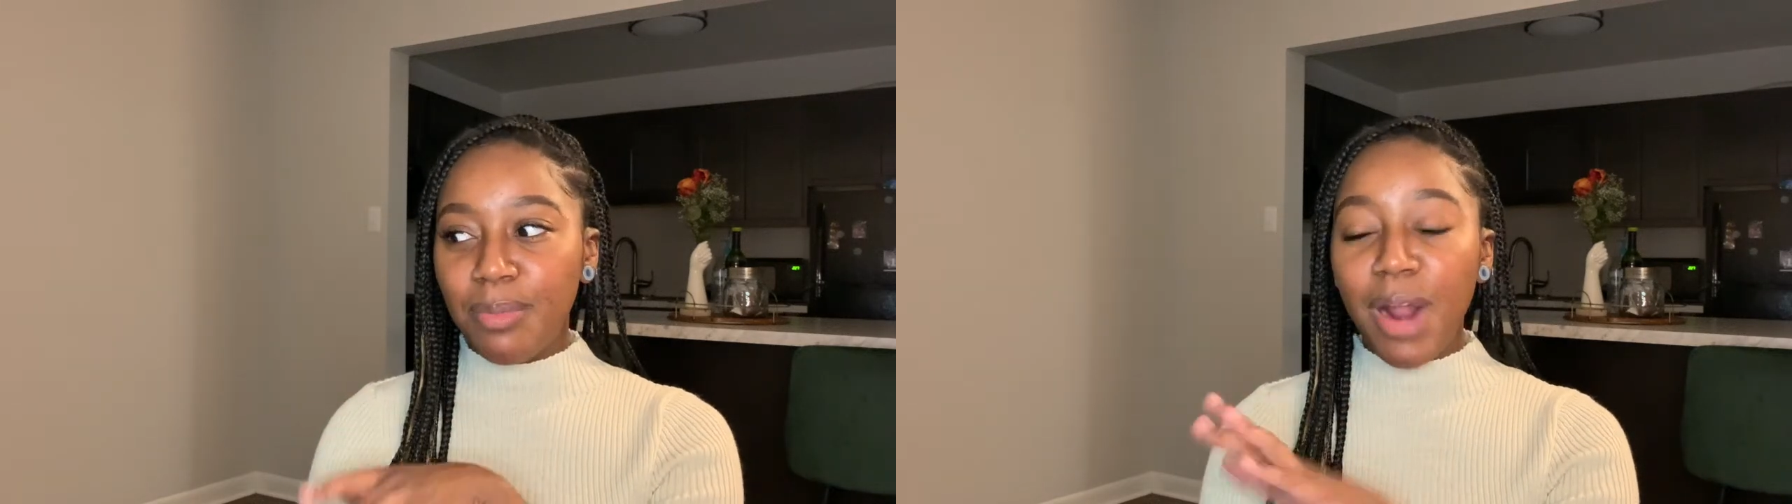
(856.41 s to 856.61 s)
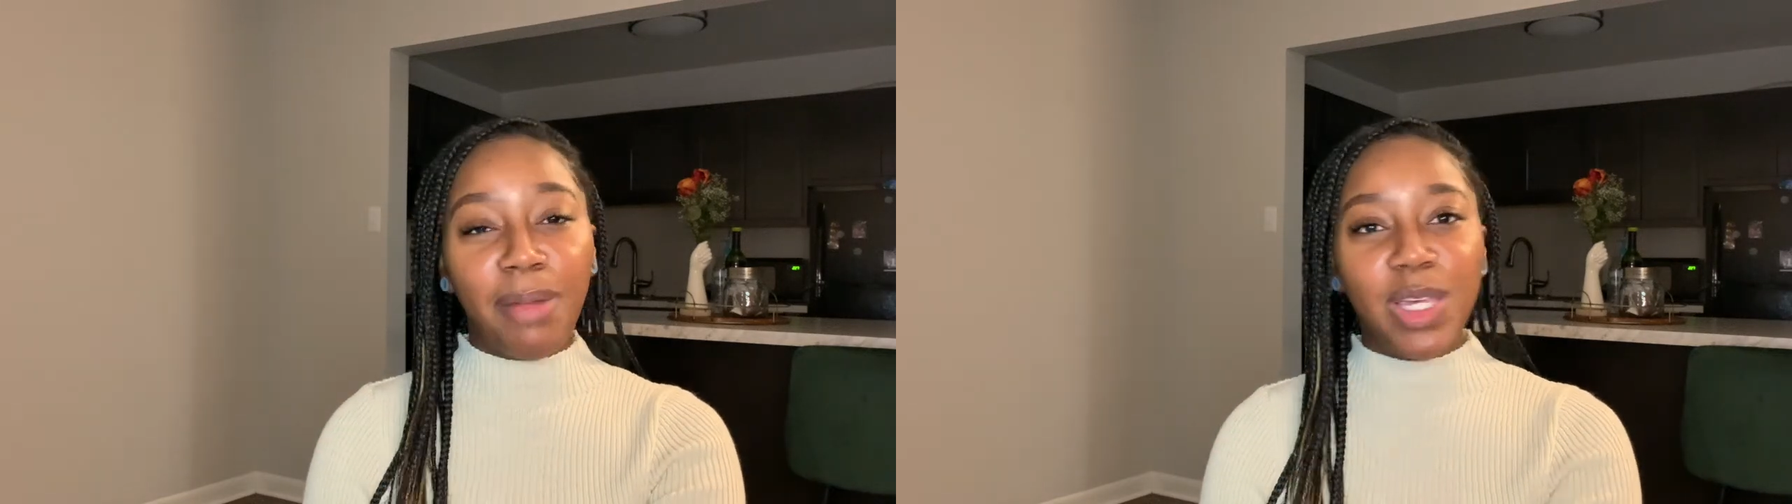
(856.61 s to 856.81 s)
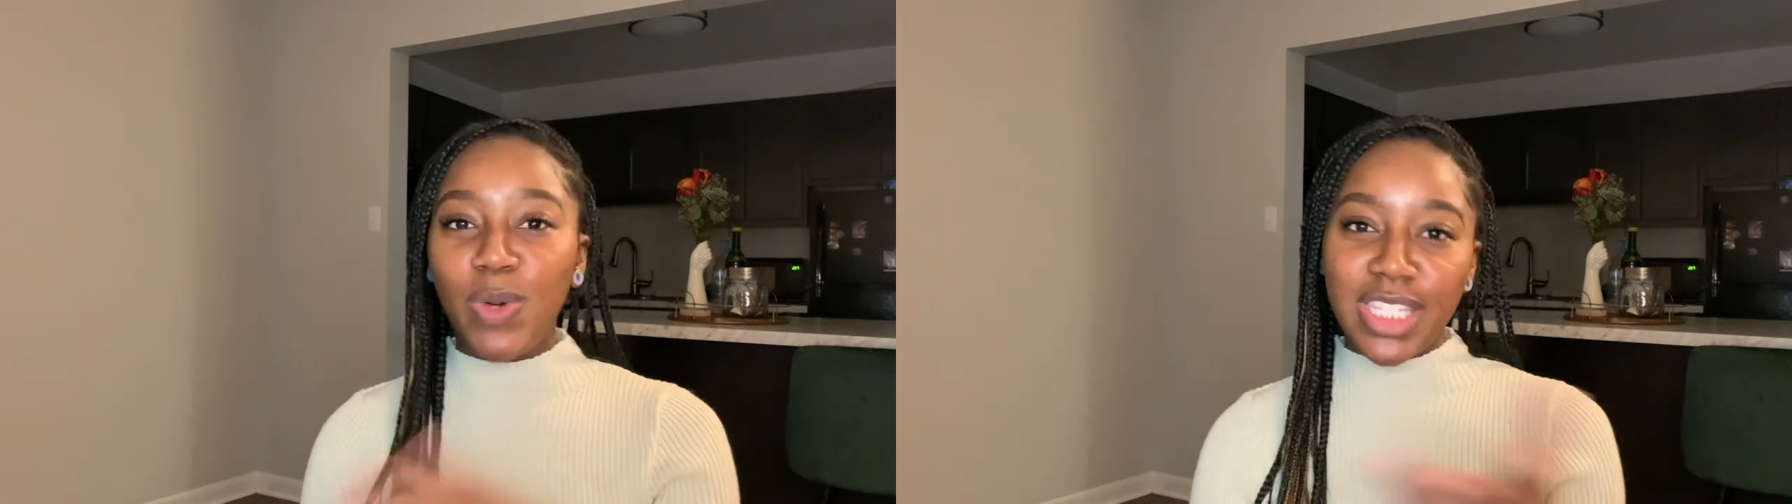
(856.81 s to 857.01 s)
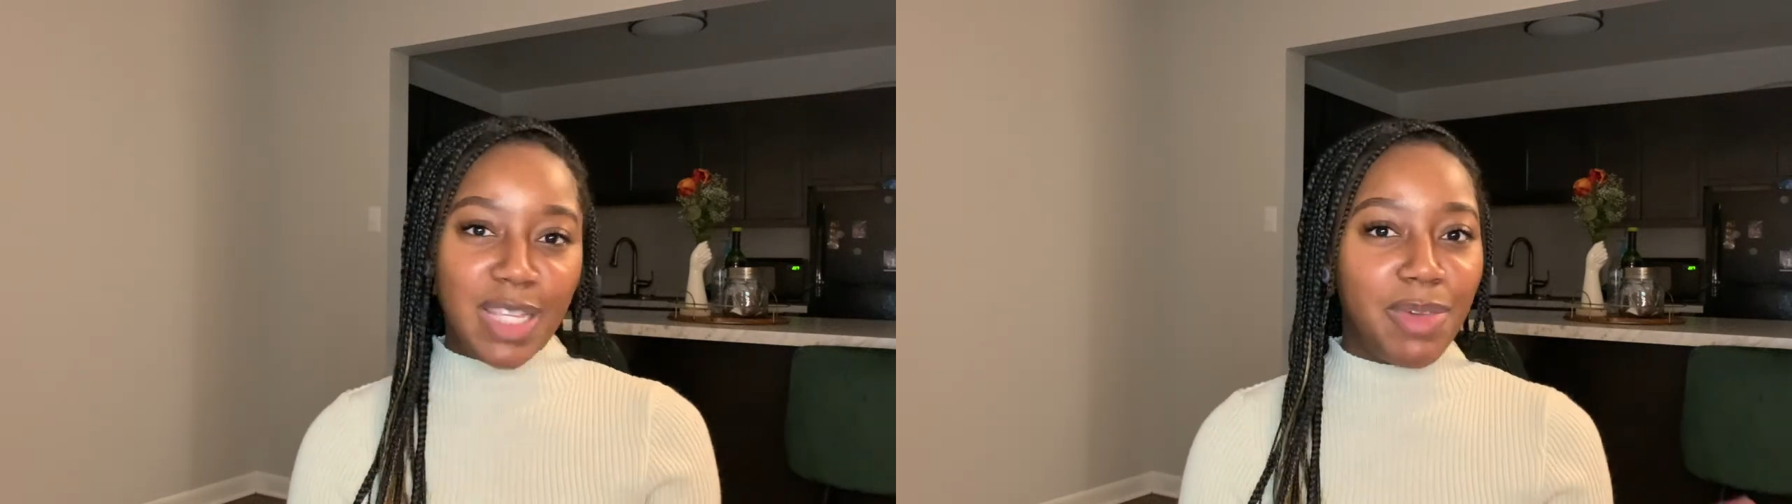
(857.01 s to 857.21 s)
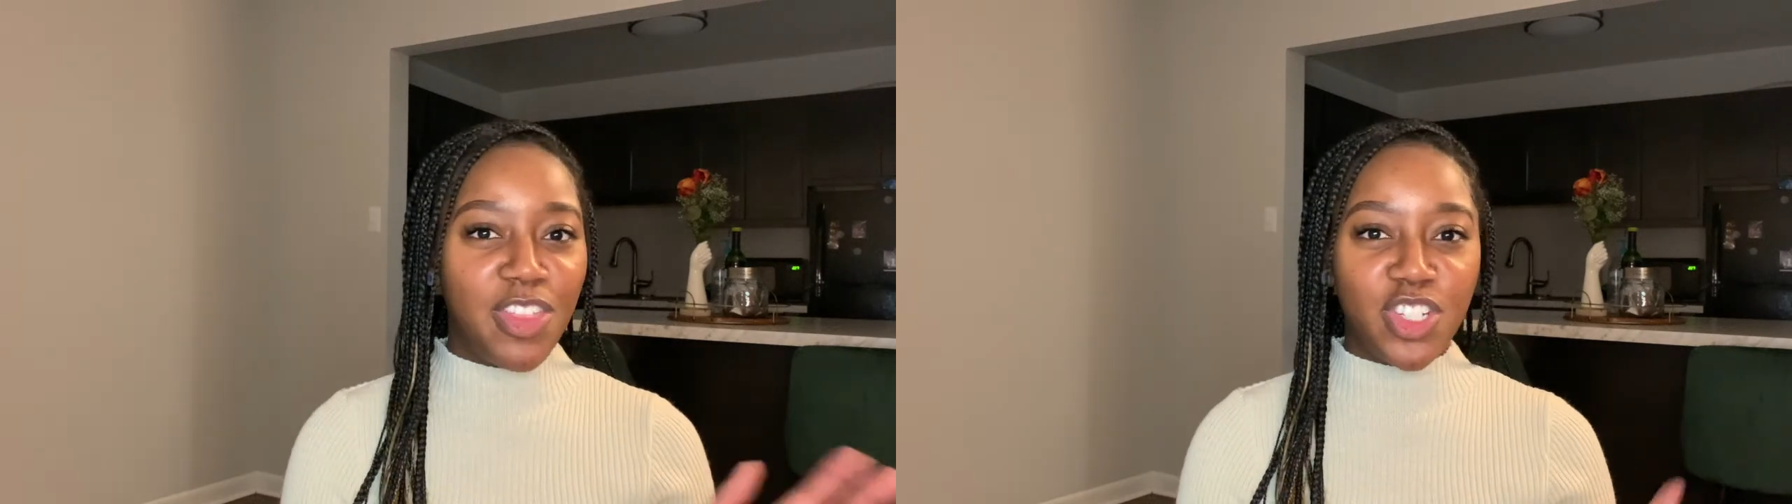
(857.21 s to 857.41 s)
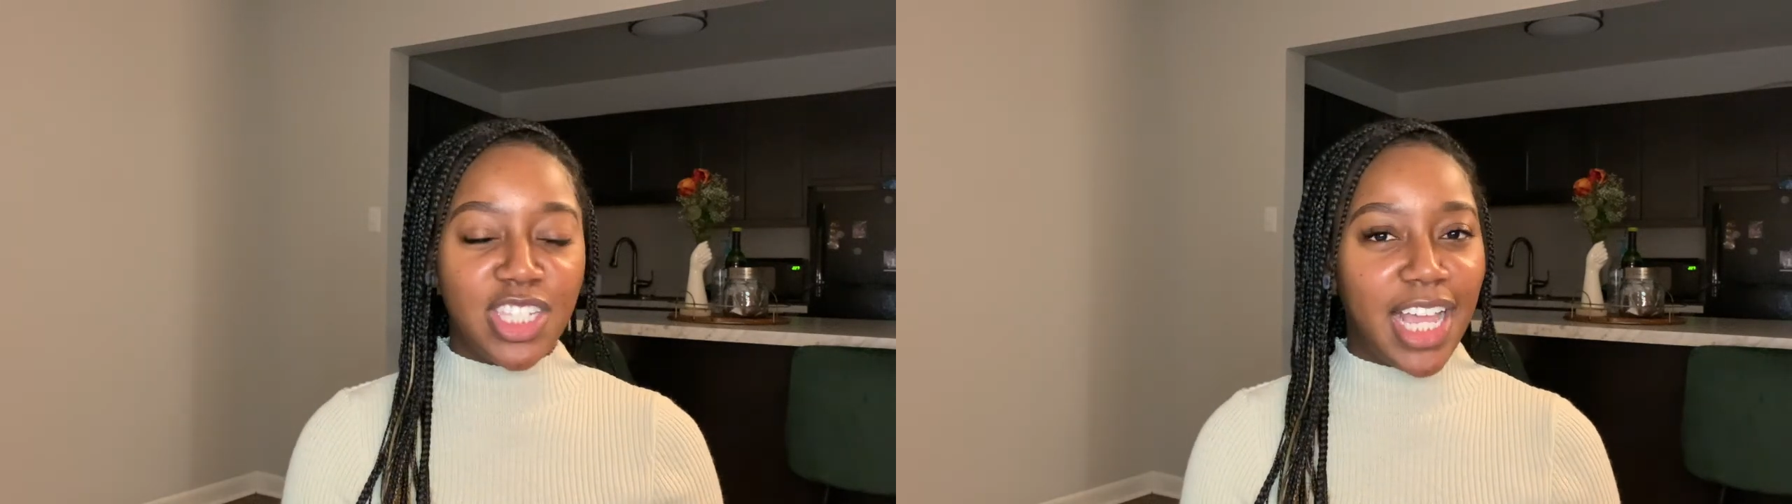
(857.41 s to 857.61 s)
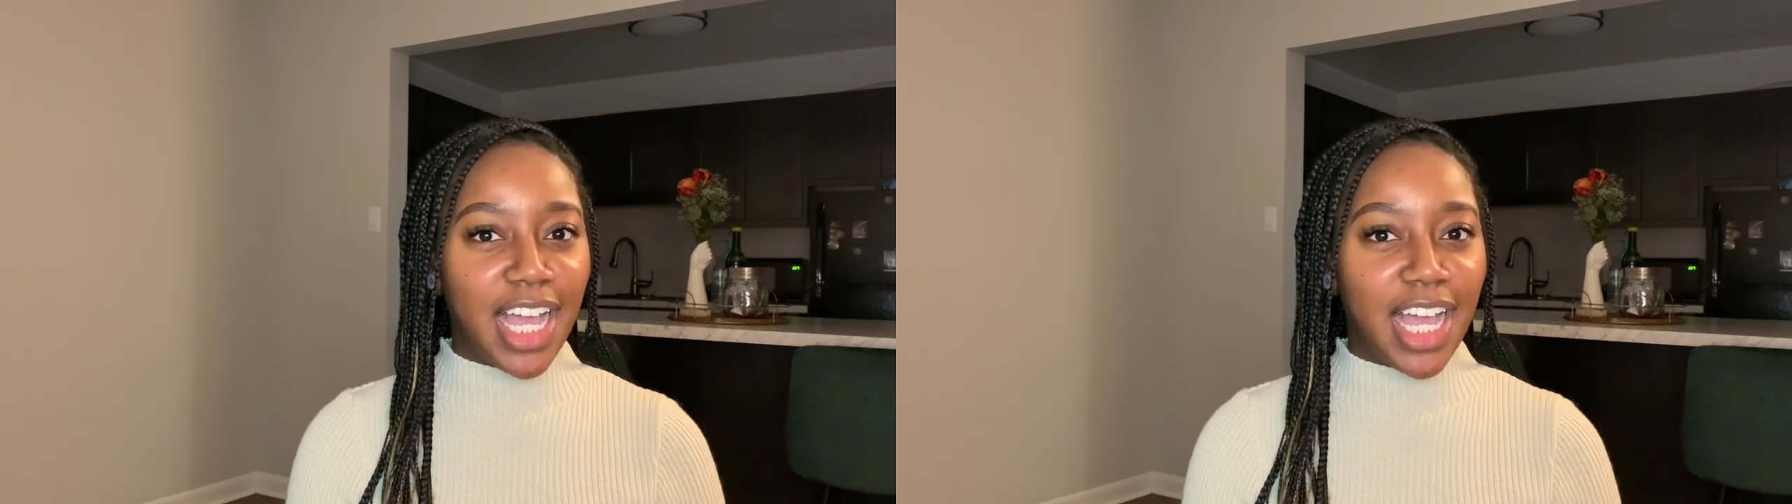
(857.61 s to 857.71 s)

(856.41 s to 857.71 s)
probably once a month, just like